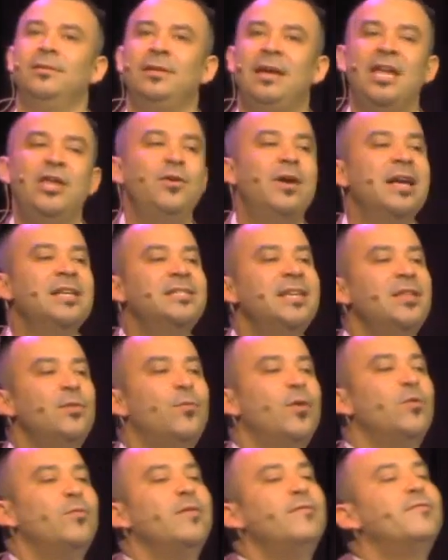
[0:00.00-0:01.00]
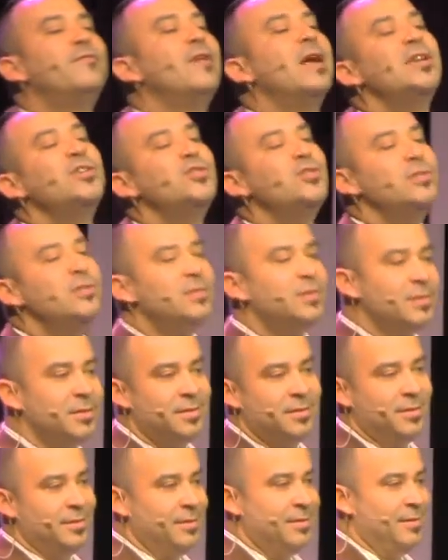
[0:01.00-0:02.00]
Can you guys say the word refreshed?
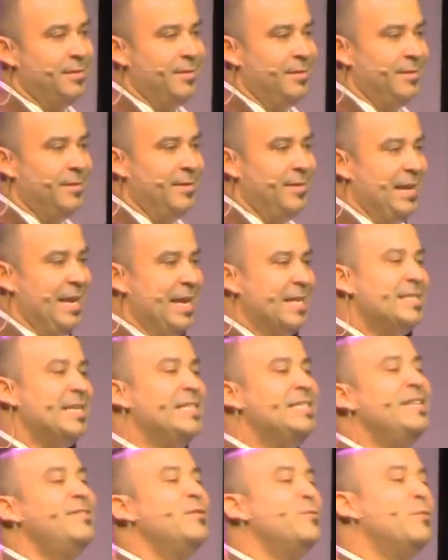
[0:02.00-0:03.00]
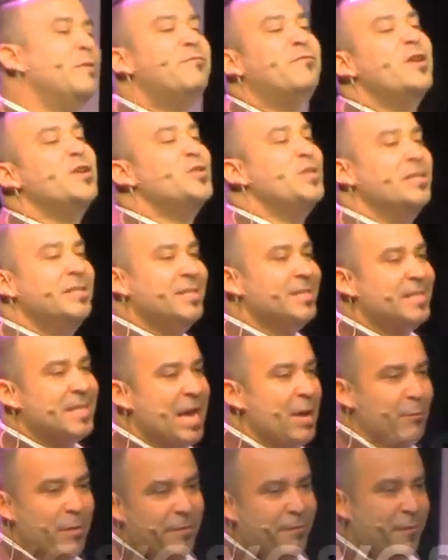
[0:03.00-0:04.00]
It's, it's even refreshing to
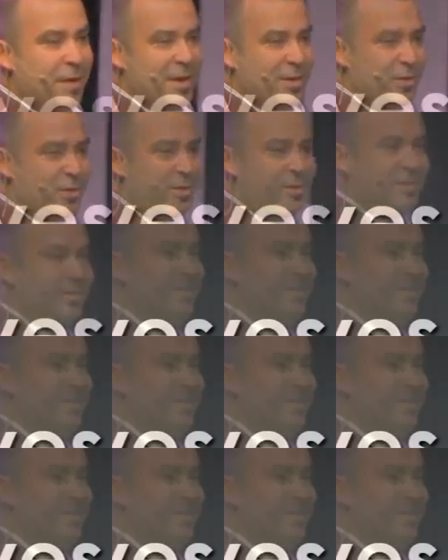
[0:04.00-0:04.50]
say refreshed.